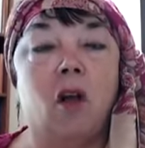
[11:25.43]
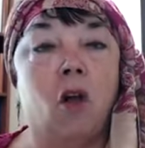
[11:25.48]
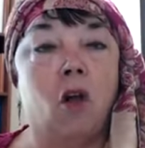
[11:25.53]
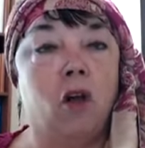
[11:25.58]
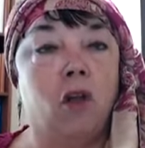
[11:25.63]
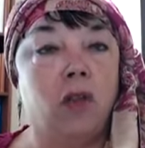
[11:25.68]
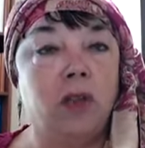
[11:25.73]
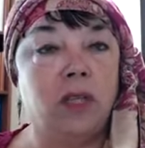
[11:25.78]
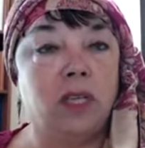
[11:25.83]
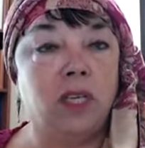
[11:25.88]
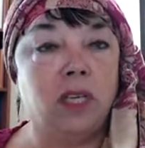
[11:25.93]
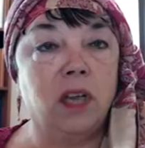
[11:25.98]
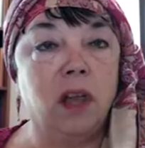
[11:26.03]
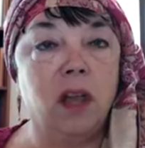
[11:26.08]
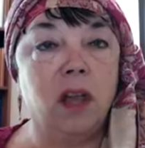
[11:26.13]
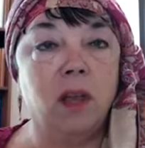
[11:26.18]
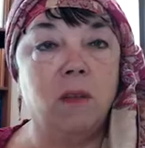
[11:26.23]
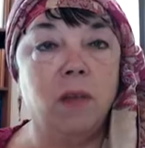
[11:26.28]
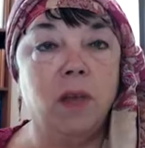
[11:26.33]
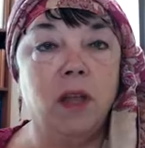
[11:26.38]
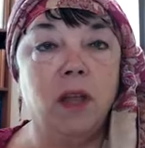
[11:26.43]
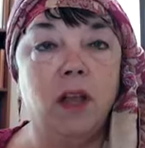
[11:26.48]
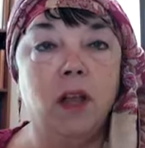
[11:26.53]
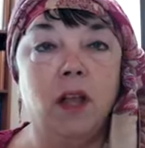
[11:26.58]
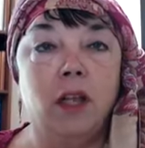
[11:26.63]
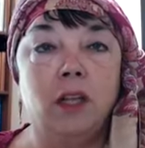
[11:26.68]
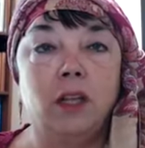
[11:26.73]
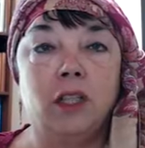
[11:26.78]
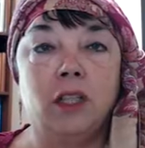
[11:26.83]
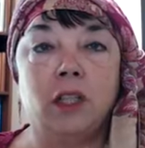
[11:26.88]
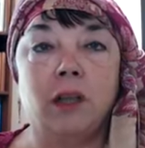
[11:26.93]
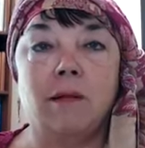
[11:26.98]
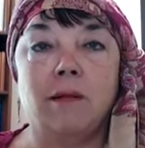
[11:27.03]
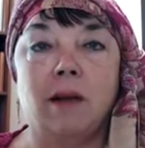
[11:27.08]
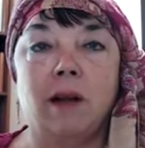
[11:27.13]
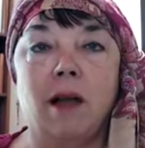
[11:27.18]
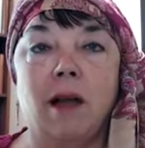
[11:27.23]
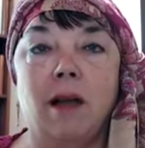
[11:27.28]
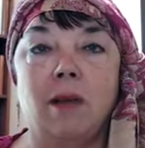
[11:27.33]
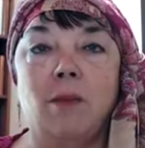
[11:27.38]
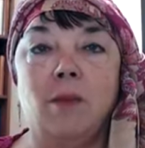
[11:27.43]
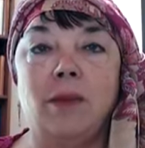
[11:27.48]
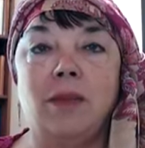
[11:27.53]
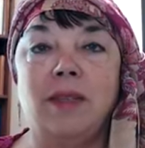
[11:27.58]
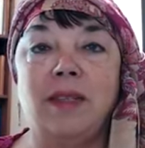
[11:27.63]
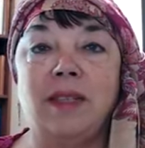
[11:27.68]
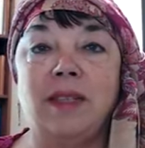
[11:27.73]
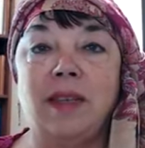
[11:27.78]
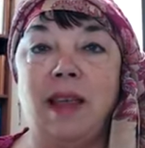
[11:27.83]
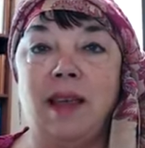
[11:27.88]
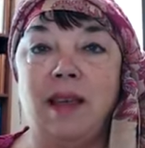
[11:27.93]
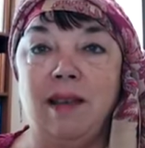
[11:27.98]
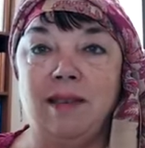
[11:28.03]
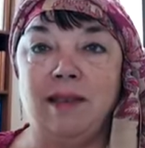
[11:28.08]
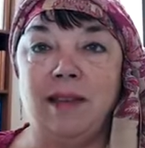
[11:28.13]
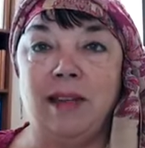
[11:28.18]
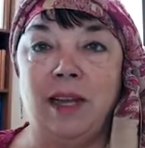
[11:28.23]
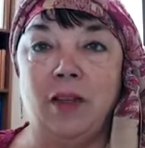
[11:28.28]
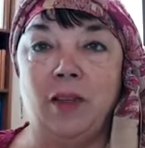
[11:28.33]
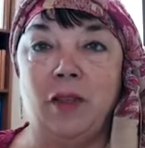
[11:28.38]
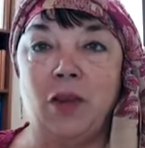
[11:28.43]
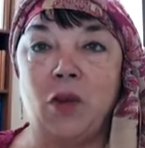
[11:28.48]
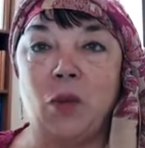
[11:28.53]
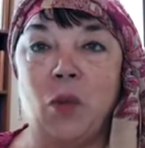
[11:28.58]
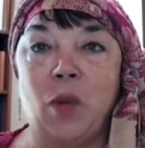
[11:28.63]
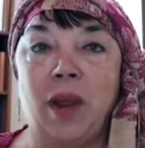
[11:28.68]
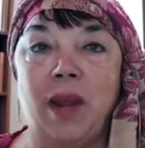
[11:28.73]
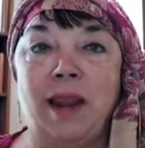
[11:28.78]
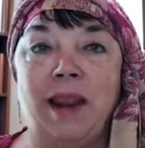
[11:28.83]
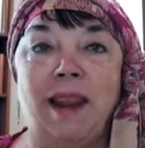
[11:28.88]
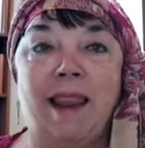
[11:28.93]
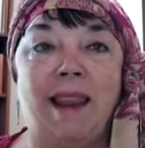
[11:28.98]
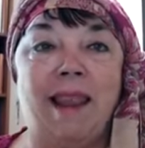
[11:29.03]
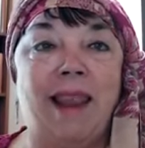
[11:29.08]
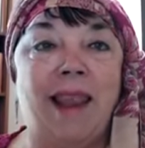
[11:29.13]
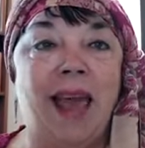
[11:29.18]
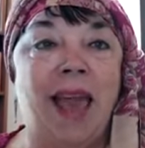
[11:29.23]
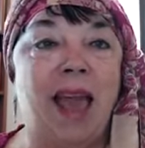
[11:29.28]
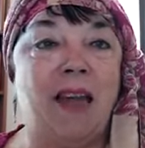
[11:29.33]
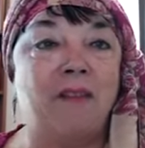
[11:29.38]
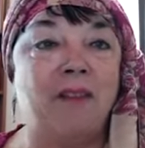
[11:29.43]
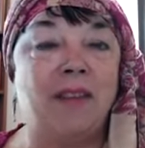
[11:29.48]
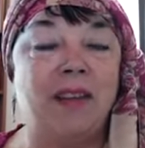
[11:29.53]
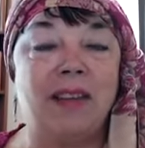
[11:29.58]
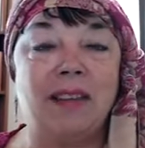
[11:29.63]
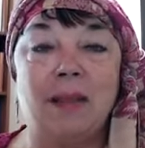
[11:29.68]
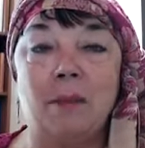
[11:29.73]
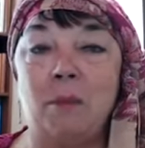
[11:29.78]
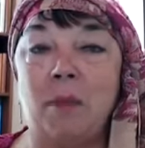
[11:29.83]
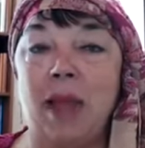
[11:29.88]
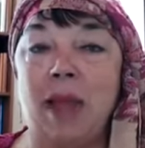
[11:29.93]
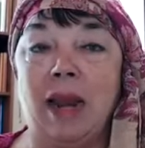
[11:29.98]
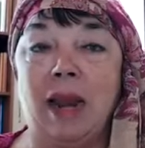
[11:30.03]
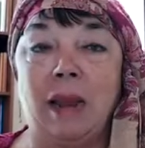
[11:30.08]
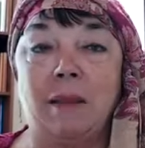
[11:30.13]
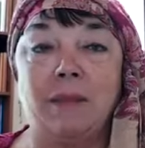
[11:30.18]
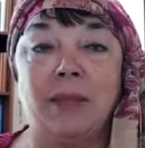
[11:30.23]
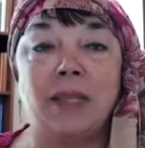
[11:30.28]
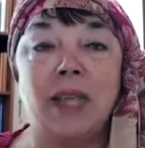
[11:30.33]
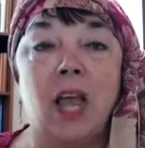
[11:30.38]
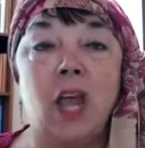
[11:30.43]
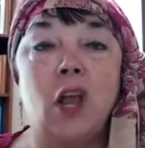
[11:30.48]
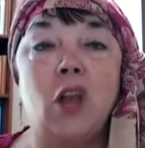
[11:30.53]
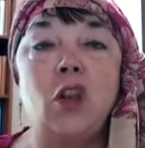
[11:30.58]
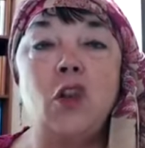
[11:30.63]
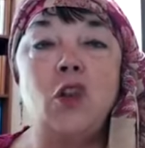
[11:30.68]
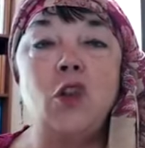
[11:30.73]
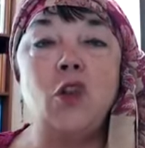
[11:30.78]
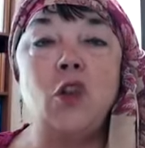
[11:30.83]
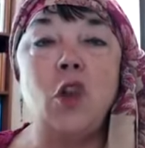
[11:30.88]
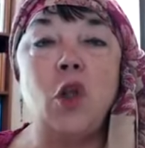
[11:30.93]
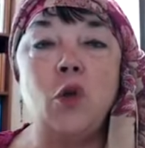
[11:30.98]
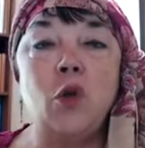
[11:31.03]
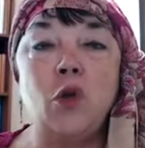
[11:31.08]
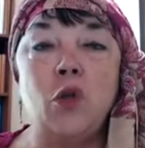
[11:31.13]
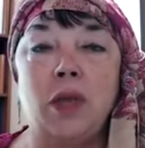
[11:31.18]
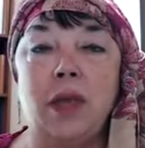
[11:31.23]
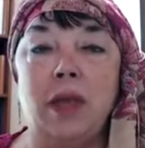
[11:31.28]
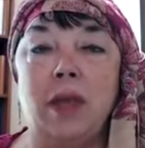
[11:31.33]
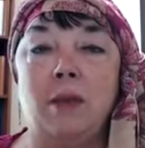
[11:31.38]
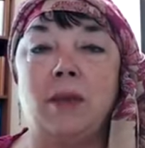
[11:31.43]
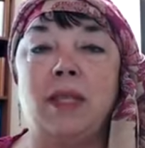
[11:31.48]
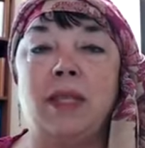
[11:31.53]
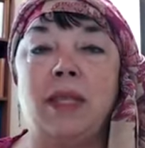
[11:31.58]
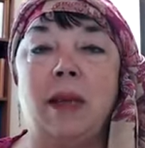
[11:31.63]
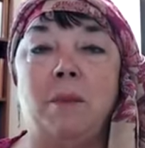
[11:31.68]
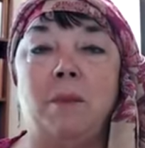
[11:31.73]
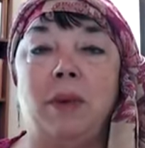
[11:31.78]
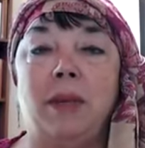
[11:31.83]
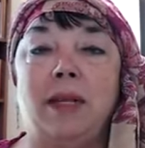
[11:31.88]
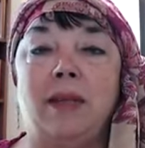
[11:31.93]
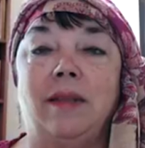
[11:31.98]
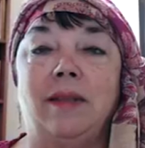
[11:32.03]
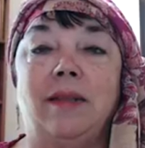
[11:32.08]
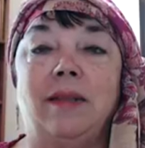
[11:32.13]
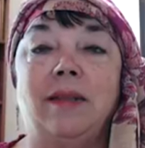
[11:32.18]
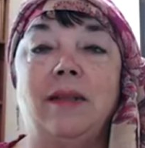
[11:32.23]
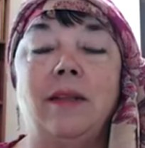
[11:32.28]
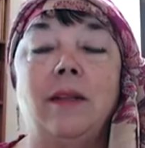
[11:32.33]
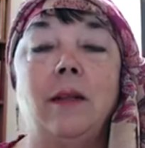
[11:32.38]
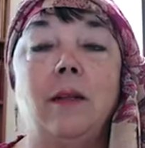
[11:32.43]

All this time, Sharrukan was gazing at the twain and laughing at the bedlam's loathy semblance.